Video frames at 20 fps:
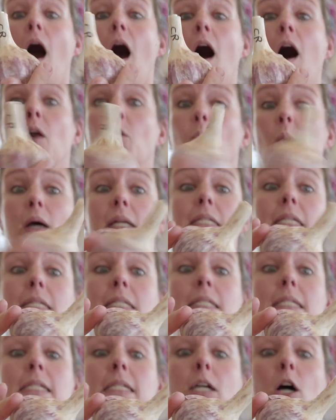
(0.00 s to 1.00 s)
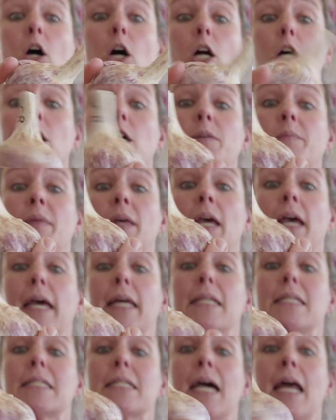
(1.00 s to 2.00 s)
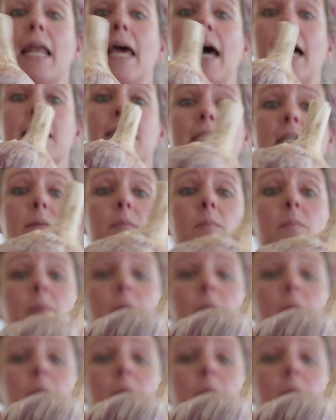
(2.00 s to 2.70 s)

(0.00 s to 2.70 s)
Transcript: on what CR, and it kind of has a